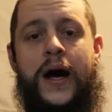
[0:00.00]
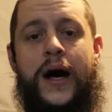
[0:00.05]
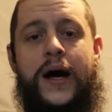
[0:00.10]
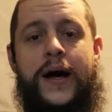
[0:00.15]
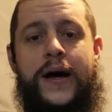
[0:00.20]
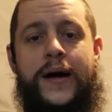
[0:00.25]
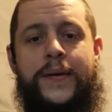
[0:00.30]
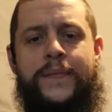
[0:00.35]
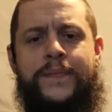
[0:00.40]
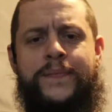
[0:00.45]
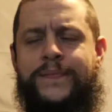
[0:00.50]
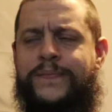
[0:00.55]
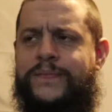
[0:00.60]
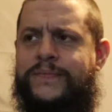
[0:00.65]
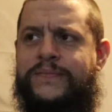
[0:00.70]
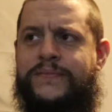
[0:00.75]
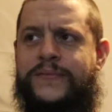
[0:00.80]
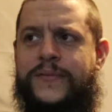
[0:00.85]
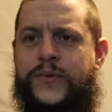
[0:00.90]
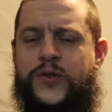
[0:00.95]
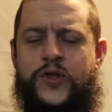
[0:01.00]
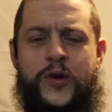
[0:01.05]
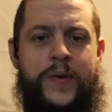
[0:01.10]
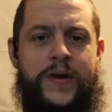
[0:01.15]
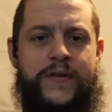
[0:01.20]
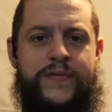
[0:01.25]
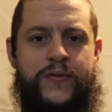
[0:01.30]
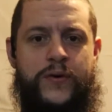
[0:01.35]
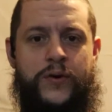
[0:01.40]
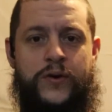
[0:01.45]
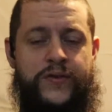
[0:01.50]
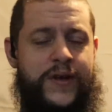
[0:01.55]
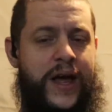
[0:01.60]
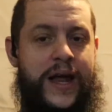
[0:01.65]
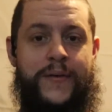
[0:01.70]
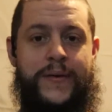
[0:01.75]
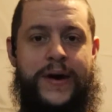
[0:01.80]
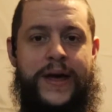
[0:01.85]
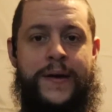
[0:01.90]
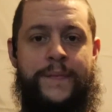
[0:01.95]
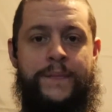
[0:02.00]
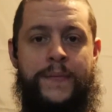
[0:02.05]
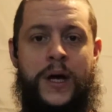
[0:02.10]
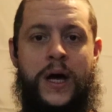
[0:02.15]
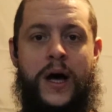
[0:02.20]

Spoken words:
Too many fours. Anyway,